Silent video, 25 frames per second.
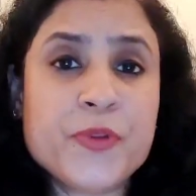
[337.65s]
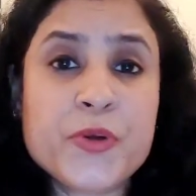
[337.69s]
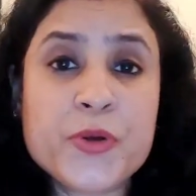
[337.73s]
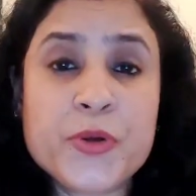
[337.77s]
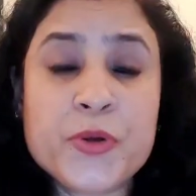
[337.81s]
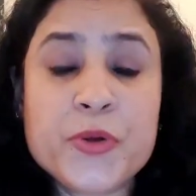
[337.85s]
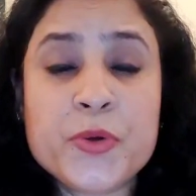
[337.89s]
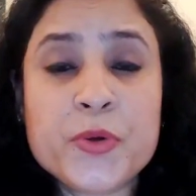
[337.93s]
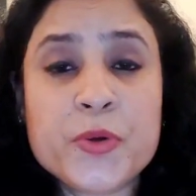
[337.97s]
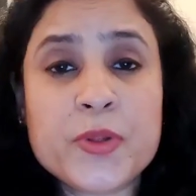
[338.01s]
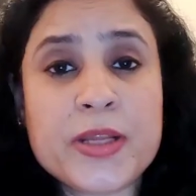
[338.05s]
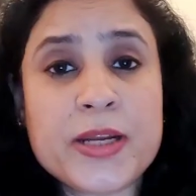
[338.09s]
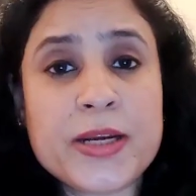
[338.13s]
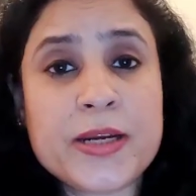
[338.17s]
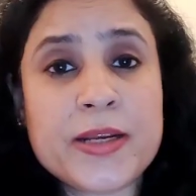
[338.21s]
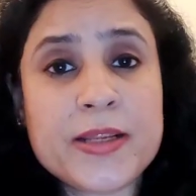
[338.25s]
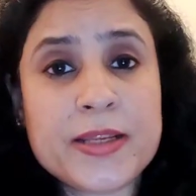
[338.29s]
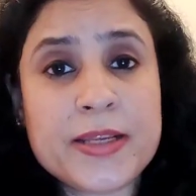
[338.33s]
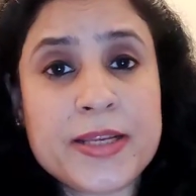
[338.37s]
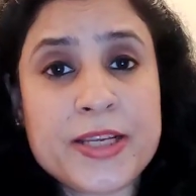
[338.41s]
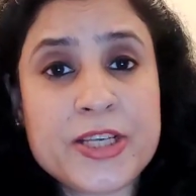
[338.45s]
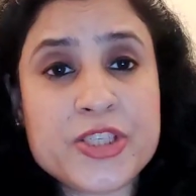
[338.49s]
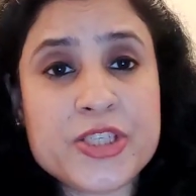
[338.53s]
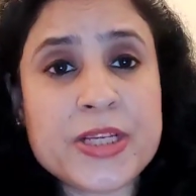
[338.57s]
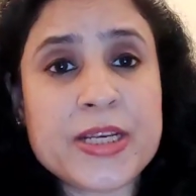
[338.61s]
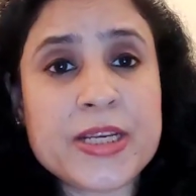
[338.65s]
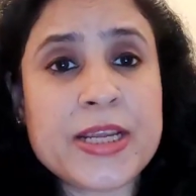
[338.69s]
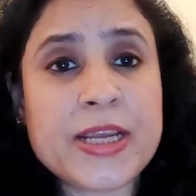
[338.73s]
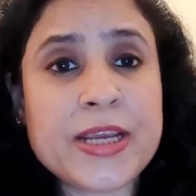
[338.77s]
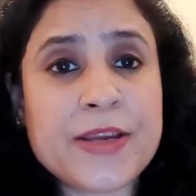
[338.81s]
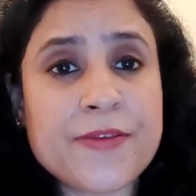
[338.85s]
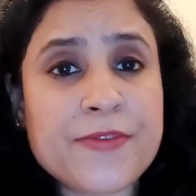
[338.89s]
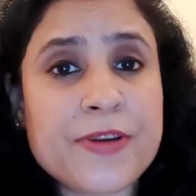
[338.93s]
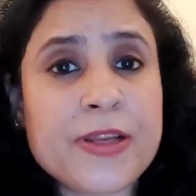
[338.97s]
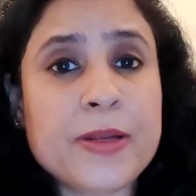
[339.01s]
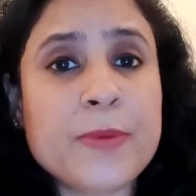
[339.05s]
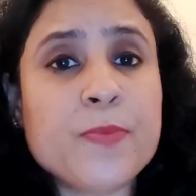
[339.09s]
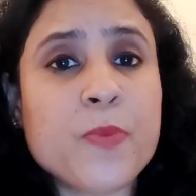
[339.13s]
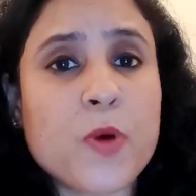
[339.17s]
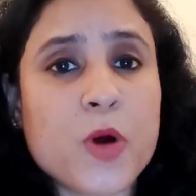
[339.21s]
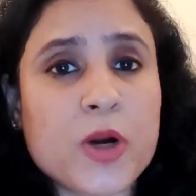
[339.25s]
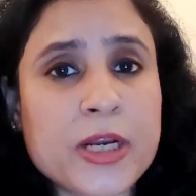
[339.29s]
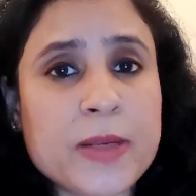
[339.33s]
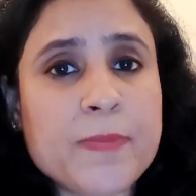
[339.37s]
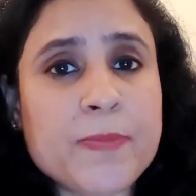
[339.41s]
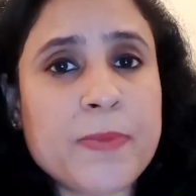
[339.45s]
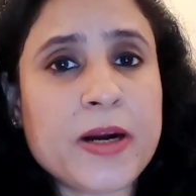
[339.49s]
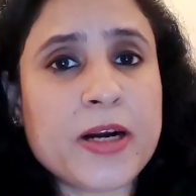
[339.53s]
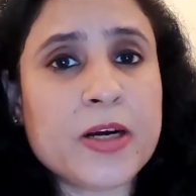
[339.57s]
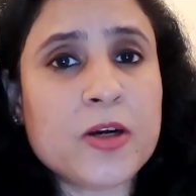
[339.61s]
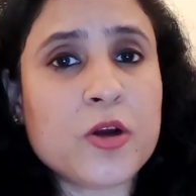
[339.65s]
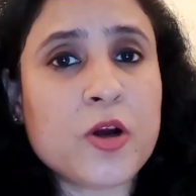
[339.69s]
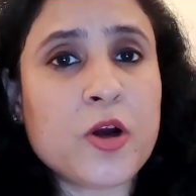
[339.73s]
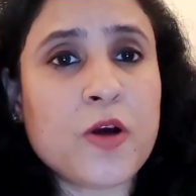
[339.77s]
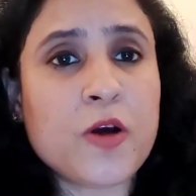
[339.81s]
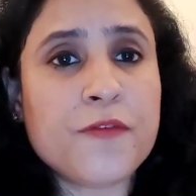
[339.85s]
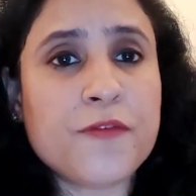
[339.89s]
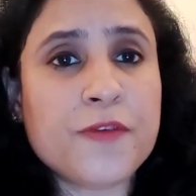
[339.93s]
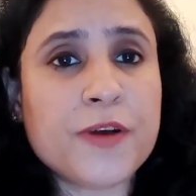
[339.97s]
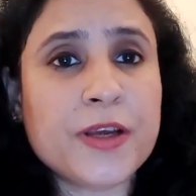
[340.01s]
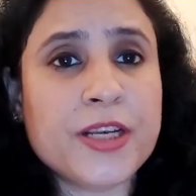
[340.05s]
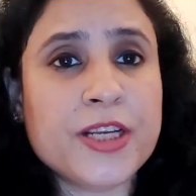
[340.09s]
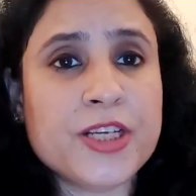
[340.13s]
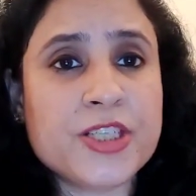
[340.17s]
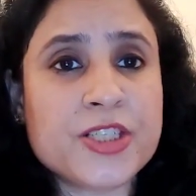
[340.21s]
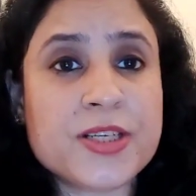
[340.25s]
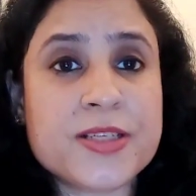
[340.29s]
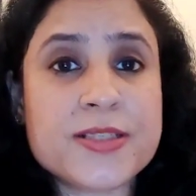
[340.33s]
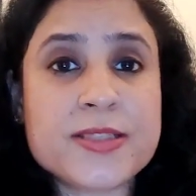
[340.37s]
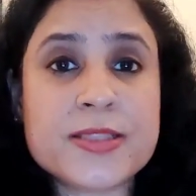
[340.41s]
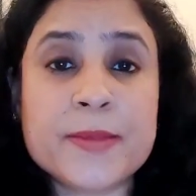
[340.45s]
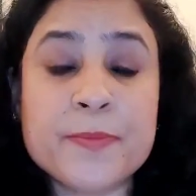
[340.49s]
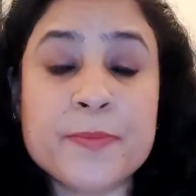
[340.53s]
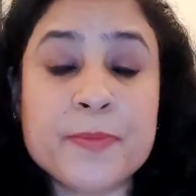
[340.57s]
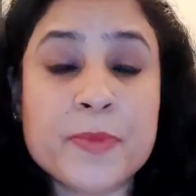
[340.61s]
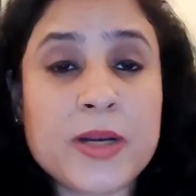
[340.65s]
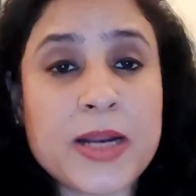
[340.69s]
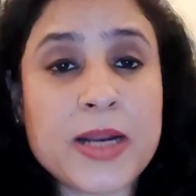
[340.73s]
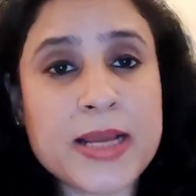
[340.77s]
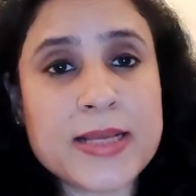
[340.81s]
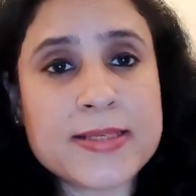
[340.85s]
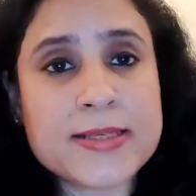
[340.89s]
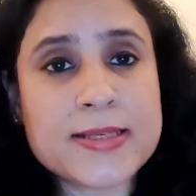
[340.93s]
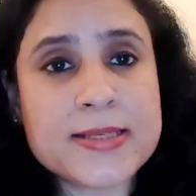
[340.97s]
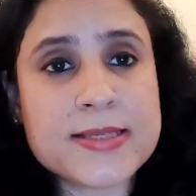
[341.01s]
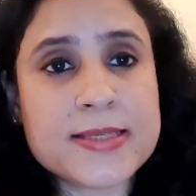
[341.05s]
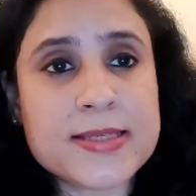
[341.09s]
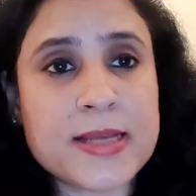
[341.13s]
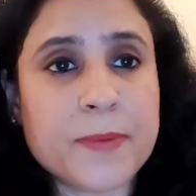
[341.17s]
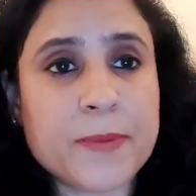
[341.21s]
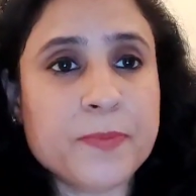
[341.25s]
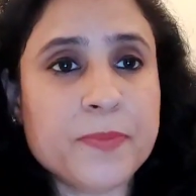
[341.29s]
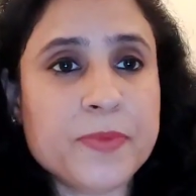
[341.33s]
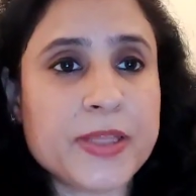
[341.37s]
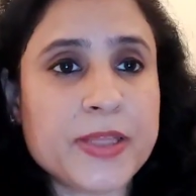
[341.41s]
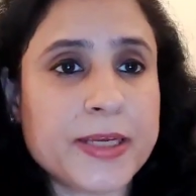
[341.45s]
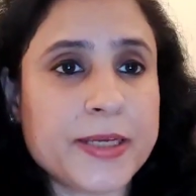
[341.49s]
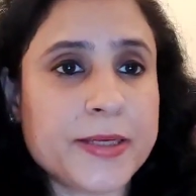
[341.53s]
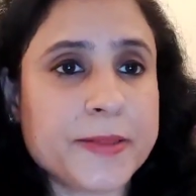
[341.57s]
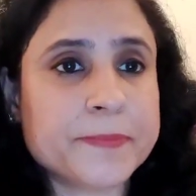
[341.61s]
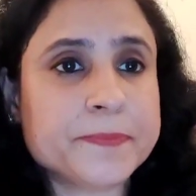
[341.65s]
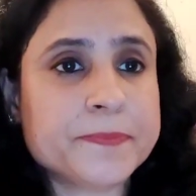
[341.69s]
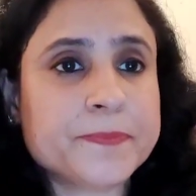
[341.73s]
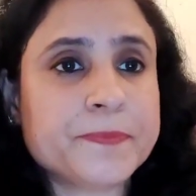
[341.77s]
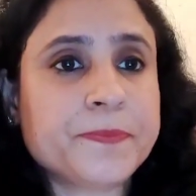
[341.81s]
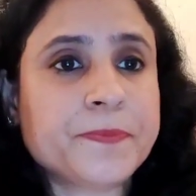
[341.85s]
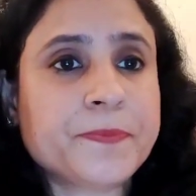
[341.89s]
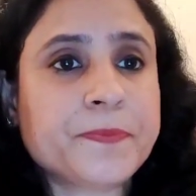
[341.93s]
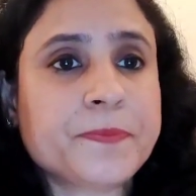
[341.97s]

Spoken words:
Do you know that each and every body part of Ganesha symbolizes something?